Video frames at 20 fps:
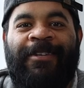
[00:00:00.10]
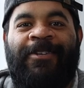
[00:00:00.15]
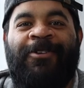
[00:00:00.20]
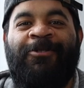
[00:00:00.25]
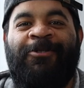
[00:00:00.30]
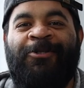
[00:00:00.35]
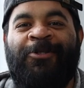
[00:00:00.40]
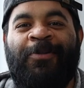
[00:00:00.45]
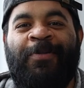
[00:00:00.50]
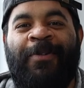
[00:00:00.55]

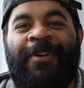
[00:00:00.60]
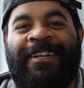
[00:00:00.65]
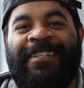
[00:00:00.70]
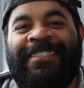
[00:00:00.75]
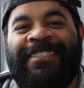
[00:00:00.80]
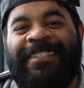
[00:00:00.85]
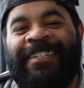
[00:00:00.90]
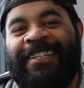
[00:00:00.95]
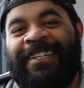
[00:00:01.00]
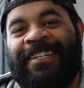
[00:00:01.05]
YouTube, what
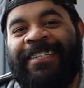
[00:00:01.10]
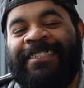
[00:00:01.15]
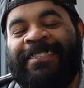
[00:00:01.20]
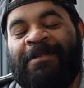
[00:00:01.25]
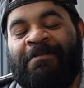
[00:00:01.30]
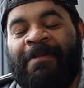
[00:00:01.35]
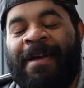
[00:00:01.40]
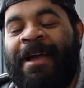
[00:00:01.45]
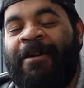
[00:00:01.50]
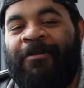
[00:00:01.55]
is good? It's
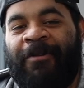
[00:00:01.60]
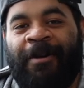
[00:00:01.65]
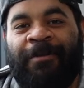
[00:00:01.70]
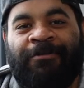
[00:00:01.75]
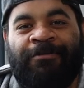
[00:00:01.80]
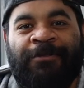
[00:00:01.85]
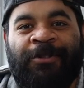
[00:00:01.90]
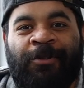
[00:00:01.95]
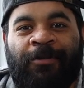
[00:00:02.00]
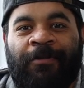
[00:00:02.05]
your man
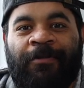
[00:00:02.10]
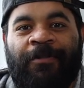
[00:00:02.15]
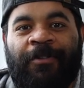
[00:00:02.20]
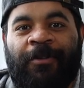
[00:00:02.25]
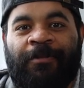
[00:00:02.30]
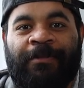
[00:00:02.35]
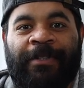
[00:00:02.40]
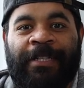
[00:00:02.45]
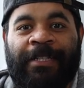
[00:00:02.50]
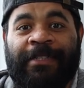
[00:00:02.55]
Ribs from Doing
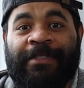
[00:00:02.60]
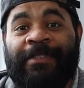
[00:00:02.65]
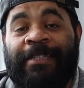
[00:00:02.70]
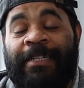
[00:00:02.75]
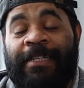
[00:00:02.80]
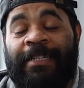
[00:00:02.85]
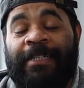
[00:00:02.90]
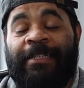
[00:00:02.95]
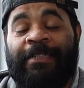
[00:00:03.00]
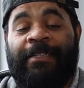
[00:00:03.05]
Film Things.
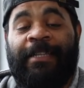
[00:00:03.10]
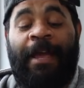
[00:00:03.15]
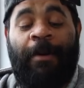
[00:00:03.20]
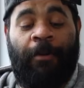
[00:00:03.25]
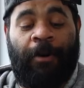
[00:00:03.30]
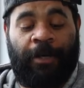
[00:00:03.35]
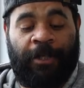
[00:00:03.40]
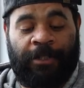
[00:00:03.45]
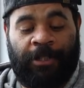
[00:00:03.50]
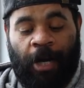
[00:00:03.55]
Today
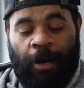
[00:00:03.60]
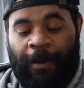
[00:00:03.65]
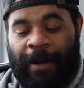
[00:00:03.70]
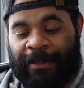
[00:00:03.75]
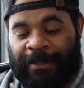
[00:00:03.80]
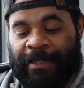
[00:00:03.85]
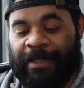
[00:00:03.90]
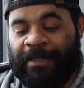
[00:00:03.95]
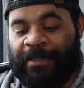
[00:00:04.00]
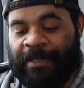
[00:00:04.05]
we're going to talk
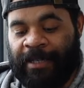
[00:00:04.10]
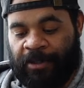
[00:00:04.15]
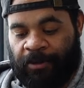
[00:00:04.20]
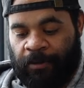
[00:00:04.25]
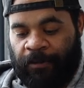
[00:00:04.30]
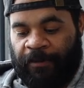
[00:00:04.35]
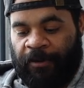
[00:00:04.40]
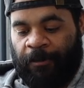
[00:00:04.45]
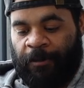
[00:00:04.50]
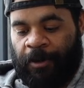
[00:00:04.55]
about the
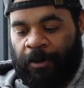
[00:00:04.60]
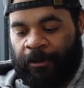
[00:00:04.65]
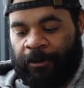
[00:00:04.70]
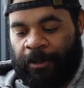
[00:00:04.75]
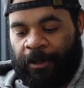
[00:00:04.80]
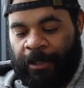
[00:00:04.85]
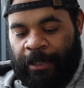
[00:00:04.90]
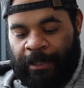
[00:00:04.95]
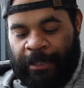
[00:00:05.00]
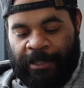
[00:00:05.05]
Essential Film
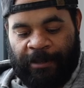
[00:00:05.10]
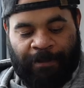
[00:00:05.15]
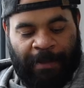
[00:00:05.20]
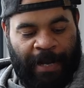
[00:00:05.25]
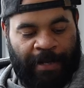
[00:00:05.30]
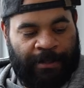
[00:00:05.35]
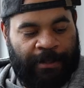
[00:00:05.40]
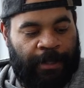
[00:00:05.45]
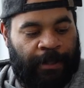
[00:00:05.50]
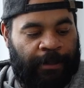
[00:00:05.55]
Holder, and that's
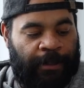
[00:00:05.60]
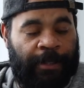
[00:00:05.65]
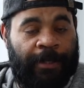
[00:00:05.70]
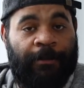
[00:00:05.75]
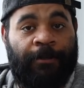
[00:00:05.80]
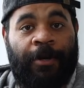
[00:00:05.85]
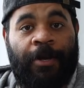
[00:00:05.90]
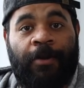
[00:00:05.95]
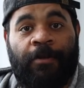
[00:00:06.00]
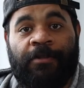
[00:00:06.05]
basically
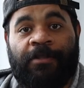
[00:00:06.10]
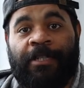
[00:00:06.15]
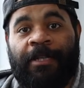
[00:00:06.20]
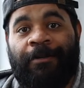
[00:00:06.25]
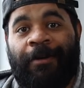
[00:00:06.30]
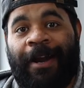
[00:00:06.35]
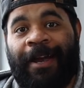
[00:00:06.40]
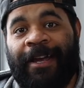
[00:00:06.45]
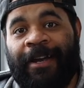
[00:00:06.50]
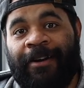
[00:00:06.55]
what you see
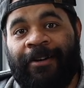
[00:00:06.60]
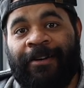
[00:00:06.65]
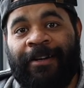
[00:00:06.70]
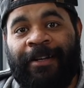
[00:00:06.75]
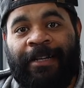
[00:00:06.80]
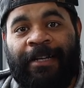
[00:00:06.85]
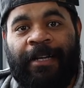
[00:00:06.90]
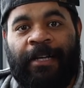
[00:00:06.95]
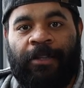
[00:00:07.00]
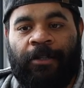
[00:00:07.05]
right here.
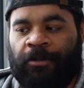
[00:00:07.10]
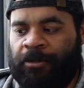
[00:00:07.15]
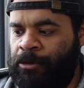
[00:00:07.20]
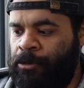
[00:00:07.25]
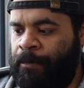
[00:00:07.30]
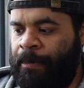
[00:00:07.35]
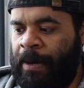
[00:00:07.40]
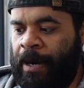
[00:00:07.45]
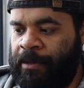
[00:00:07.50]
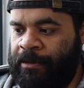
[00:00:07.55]
There's
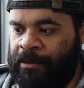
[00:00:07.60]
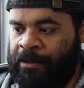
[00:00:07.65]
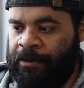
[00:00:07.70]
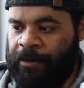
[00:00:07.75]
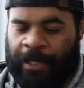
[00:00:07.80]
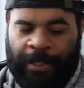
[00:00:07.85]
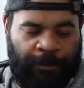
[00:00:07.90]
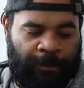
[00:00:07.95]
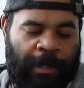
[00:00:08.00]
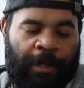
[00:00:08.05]
two parts to
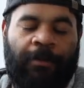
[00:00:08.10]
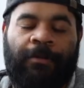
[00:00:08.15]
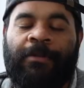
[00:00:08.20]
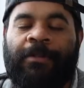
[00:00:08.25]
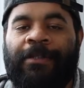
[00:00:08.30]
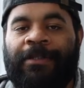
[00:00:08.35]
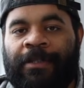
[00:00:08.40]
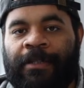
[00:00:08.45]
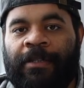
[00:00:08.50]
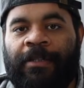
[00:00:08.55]
it. Well,
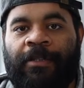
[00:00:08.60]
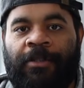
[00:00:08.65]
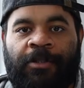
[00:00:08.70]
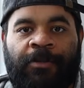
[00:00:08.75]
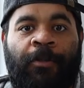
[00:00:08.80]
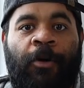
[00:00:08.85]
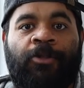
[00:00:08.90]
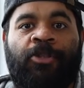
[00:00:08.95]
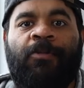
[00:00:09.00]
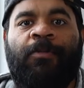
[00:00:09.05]
there's
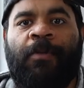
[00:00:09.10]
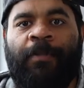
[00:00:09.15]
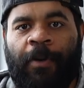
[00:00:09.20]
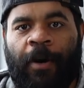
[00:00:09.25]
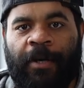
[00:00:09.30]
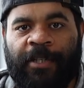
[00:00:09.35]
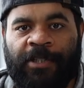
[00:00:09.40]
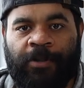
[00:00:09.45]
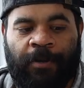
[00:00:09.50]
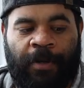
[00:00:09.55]
multiple
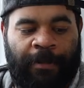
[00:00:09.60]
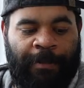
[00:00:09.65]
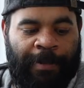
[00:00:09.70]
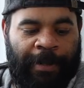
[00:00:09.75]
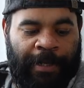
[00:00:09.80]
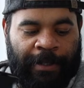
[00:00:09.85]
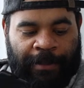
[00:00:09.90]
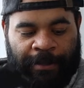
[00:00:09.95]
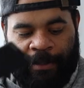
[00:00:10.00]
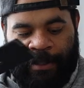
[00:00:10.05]
parts to it,
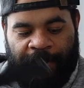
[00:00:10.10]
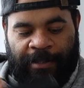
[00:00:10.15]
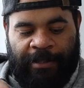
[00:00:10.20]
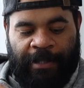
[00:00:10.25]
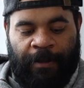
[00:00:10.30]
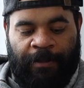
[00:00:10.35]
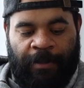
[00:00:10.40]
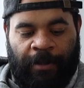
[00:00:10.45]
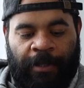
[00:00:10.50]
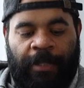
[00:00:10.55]
but this
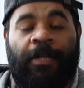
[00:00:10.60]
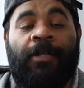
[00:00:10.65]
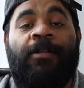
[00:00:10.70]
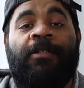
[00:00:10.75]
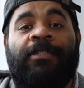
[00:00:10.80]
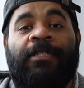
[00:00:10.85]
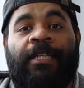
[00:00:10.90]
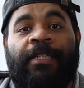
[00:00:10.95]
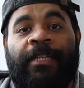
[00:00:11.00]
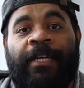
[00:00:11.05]
typically
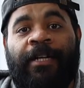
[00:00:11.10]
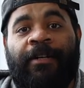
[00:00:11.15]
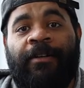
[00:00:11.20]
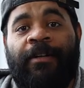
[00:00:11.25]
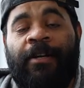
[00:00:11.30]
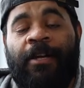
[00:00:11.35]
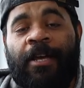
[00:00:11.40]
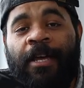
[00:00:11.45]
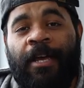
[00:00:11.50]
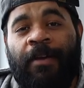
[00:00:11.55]
goes on there.
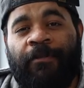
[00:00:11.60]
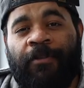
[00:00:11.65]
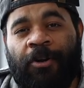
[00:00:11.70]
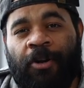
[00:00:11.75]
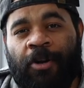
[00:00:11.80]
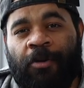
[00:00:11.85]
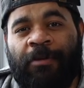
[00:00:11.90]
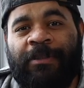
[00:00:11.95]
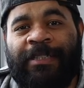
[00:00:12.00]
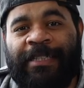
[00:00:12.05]
If you
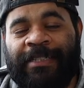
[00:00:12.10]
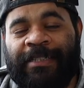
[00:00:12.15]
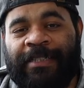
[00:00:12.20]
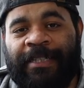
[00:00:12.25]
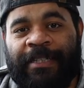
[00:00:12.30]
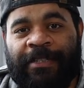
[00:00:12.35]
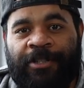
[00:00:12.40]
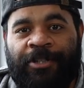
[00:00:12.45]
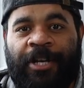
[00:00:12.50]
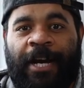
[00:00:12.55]
don't know what this
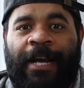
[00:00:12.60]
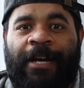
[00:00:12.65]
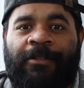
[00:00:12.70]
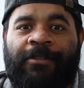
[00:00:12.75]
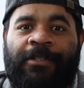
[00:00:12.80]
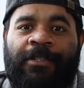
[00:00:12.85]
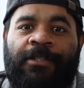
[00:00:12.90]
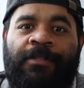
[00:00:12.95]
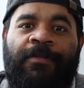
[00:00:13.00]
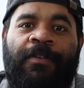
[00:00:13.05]
is, check
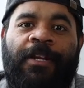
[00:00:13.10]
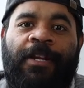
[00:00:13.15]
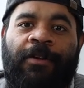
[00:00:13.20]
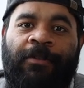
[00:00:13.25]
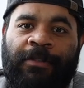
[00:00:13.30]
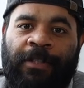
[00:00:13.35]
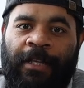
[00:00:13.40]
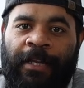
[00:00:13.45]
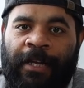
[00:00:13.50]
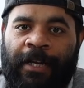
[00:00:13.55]
out this video
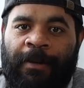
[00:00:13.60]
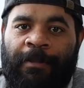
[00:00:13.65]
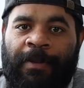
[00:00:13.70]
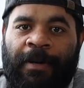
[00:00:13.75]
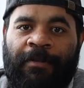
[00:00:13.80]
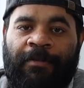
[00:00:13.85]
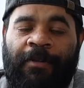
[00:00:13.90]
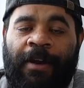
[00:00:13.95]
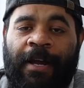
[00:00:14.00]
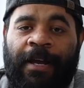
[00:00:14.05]
in the link
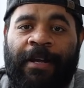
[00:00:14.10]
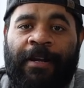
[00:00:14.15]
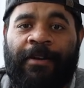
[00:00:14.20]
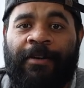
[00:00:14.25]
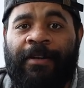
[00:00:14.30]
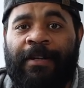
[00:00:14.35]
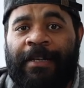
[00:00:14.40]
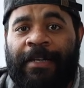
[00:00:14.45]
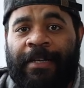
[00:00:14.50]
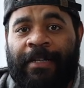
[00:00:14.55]
above right
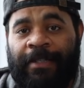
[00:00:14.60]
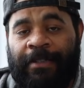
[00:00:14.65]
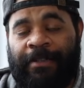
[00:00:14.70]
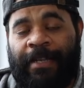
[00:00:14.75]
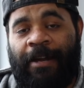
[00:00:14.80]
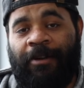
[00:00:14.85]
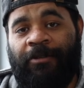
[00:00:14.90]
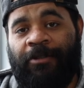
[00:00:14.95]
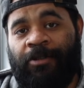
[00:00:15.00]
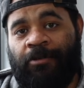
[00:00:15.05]
here.
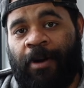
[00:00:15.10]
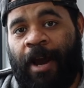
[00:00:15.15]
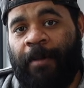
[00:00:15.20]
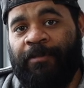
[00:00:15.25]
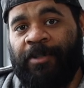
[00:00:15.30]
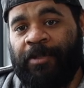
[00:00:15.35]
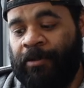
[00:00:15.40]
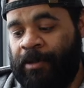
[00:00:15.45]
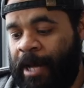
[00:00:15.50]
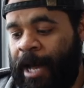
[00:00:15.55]
That'll
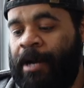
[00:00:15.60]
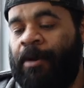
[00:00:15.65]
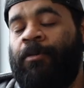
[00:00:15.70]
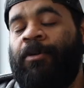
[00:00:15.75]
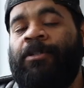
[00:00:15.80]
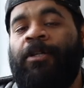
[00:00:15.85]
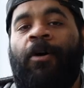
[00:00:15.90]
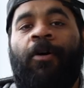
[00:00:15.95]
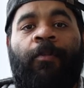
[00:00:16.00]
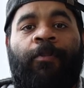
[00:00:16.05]
describe to you kind of
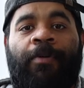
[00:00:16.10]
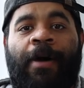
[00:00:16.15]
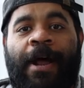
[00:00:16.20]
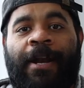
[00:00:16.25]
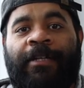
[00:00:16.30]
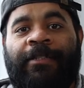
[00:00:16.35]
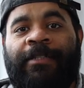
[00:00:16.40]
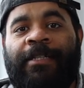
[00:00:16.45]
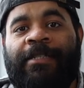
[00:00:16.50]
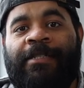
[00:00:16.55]
what the whole
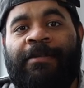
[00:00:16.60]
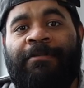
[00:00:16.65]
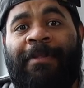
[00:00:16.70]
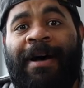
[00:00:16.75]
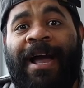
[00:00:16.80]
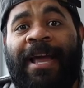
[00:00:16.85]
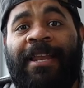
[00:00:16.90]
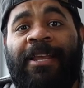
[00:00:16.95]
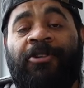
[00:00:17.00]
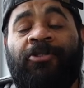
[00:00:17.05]
product is and
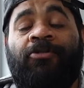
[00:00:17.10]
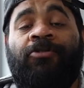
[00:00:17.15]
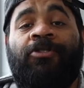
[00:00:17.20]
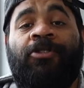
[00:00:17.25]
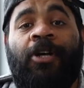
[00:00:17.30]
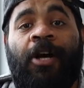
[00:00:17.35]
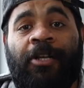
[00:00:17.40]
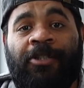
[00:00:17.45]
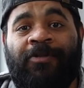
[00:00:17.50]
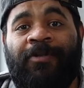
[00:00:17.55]
my initial
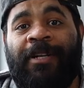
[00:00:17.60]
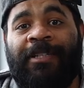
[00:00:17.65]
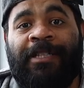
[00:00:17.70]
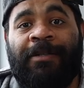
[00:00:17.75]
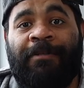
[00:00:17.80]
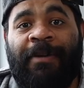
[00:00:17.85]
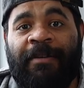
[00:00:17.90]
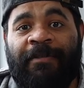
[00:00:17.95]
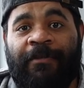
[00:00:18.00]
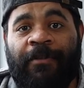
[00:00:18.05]
thoughts when I
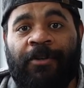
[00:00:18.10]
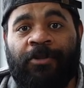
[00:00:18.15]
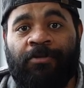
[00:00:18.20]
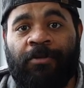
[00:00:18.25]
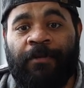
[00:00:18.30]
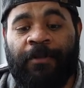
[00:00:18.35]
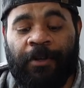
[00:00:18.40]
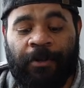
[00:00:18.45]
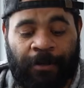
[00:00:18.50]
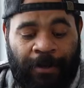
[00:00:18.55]
did my first
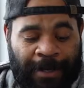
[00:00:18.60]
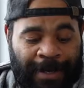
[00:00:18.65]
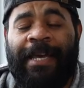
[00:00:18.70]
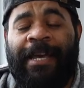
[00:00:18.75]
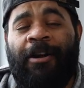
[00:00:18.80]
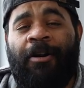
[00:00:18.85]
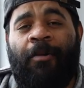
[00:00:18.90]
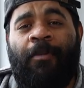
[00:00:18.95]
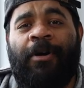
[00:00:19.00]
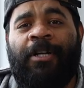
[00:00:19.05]
review.
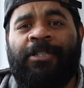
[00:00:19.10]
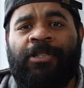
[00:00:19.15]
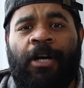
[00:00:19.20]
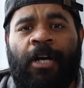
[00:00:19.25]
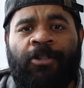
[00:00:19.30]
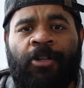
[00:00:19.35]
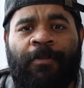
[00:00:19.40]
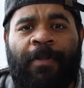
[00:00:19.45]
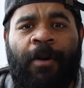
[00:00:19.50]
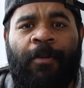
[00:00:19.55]
Here I want to
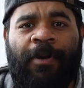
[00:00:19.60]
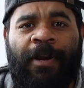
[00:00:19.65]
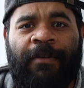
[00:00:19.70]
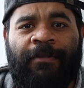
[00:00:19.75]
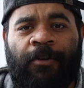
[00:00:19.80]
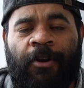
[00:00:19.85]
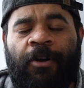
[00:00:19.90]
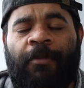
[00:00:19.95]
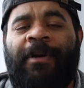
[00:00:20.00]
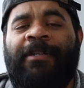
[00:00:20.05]
talk to you about what
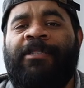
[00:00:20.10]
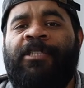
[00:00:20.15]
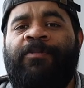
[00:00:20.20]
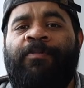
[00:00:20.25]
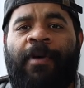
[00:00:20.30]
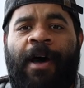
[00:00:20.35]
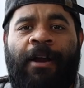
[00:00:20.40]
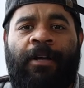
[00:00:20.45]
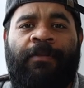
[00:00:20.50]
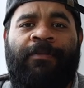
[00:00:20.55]
I've learned about this
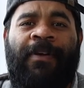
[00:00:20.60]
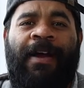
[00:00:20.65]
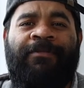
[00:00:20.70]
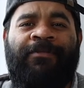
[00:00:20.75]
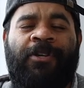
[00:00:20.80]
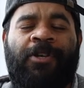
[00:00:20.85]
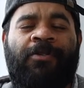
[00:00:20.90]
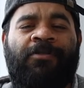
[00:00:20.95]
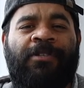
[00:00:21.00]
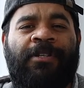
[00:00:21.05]
product
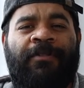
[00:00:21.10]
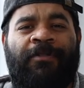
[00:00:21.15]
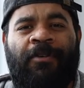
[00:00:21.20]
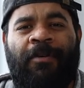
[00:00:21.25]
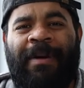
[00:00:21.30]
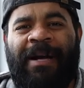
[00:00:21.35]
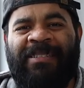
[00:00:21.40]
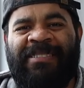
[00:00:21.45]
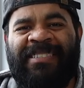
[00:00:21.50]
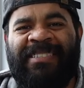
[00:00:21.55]
after using it for
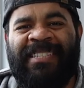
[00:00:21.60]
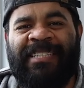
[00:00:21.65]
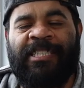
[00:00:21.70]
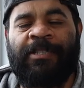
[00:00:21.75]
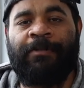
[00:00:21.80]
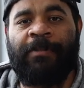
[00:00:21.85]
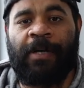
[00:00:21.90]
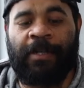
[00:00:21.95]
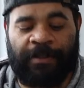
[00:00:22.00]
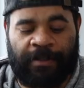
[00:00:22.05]
about
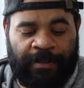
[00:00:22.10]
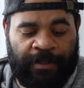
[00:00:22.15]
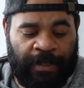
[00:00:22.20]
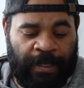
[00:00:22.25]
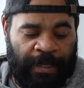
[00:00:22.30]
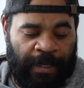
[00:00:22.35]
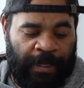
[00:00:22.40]
6 months.